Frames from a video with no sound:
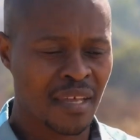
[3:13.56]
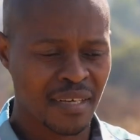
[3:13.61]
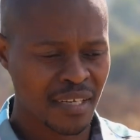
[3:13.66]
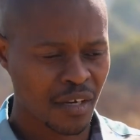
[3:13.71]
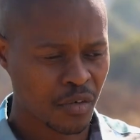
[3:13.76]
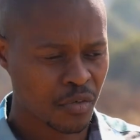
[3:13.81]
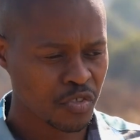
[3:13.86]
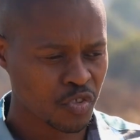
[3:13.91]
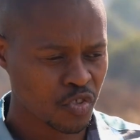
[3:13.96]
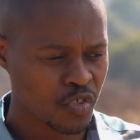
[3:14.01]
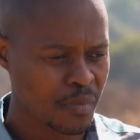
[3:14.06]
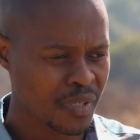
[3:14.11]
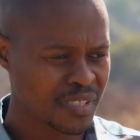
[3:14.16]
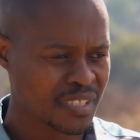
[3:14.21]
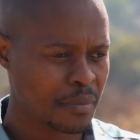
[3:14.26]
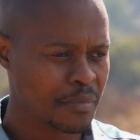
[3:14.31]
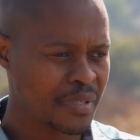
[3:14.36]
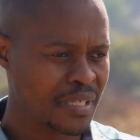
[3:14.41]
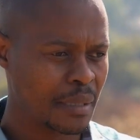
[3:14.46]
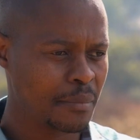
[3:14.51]
Now, consumers
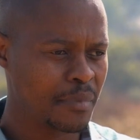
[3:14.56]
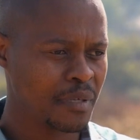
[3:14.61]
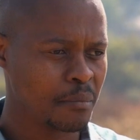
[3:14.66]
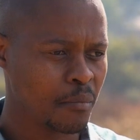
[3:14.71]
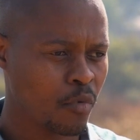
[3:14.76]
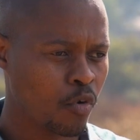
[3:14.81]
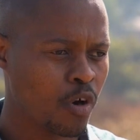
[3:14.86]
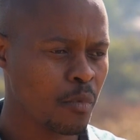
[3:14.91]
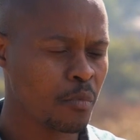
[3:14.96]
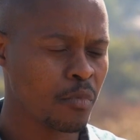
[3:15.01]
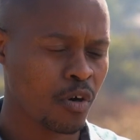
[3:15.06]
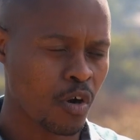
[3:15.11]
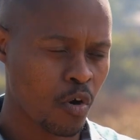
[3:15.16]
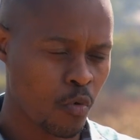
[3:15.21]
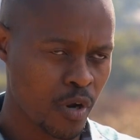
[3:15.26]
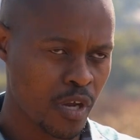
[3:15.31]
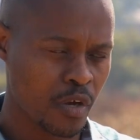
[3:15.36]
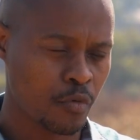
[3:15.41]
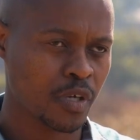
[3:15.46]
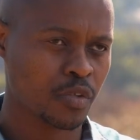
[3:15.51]
are becoming more and more
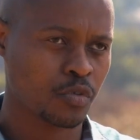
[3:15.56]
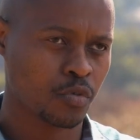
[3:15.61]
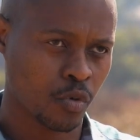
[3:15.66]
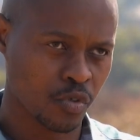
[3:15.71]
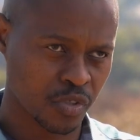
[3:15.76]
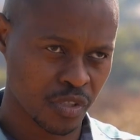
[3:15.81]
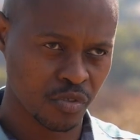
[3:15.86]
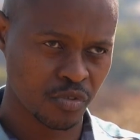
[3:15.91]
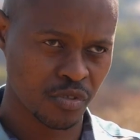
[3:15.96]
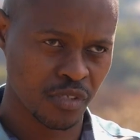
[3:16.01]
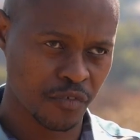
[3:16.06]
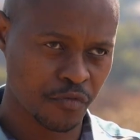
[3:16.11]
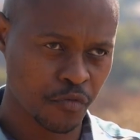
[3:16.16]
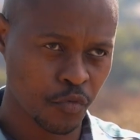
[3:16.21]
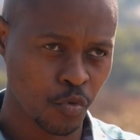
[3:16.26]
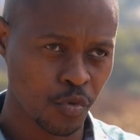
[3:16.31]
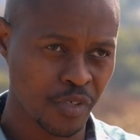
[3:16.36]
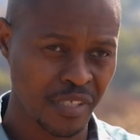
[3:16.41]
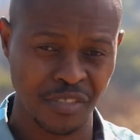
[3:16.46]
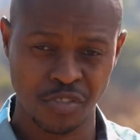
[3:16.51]
aware what goes into the
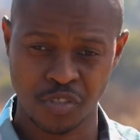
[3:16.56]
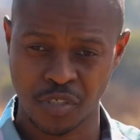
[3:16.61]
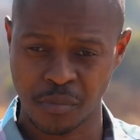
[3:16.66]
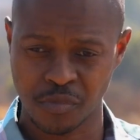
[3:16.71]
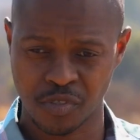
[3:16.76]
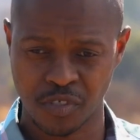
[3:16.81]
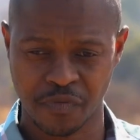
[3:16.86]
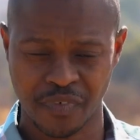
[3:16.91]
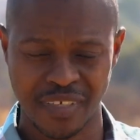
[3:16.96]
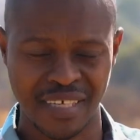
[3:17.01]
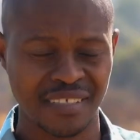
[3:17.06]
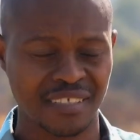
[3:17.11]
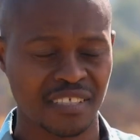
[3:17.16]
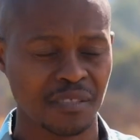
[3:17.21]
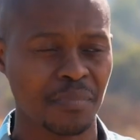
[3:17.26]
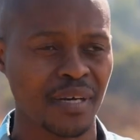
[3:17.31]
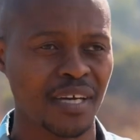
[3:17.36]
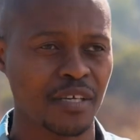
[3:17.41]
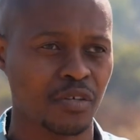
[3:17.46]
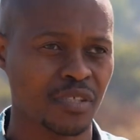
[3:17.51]
food in terms of
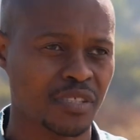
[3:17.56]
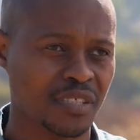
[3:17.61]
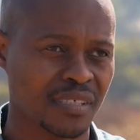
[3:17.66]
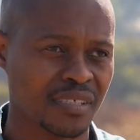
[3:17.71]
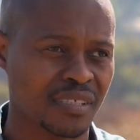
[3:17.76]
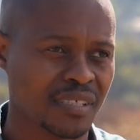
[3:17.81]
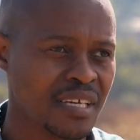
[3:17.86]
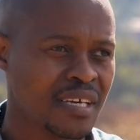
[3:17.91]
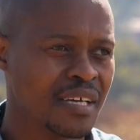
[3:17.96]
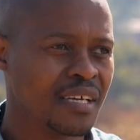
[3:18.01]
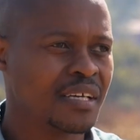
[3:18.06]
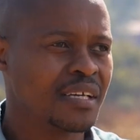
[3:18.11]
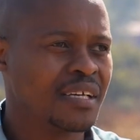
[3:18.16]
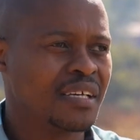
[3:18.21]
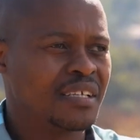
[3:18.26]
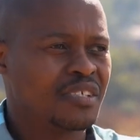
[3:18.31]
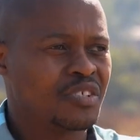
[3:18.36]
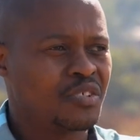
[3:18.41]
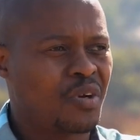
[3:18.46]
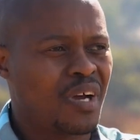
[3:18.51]
antibiotics. Yes.
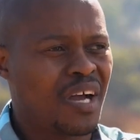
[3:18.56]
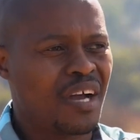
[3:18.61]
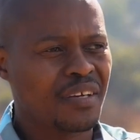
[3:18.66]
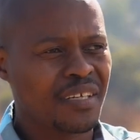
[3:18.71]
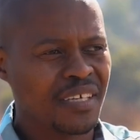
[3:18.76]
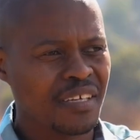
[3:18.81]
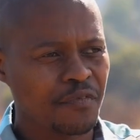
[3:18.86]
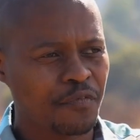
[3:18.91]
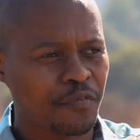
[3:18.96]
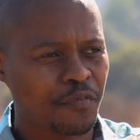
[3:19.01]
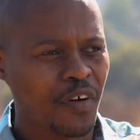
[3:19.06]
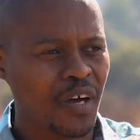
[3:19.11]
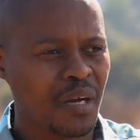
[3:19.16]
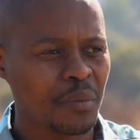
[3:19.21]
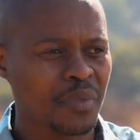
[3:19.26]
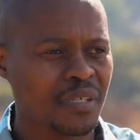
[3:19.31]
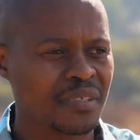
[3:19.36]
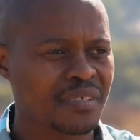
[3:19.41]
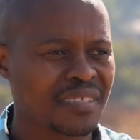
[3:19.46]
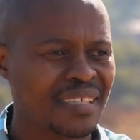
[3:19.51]
So how can
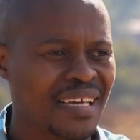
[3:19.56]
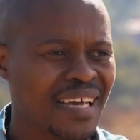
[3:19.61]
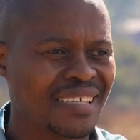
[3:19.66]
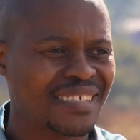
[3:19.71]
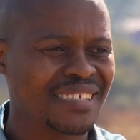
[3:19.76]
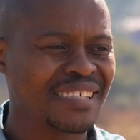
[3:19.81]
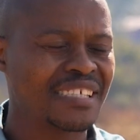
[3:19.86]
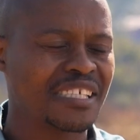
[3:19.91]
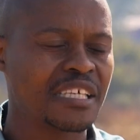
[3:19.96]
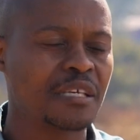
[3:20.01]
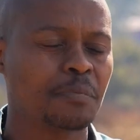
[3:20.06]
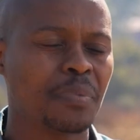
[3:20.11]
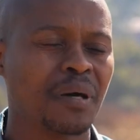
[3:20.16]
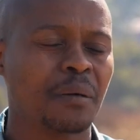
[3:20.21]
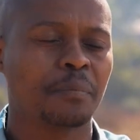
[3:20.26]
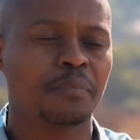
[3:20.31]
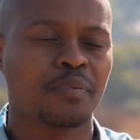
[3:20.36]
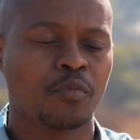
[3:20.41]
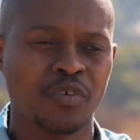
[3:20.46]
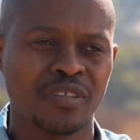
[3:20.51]
farmers actually keep
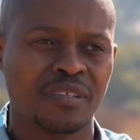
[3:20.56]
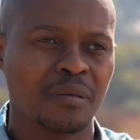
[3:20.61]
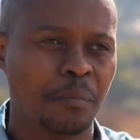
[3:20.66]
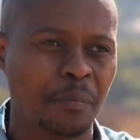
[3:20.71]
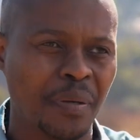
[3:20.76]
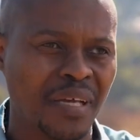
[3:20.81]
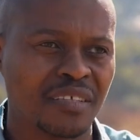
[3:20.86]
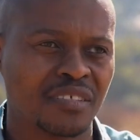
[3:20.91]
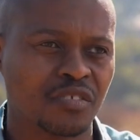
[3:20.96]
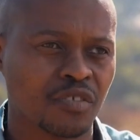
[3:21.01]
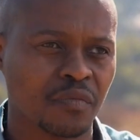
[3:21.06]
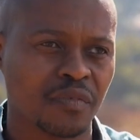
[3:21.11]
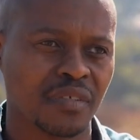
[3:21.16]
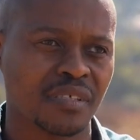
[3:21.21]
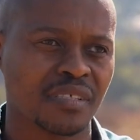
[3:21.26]
up with the pace of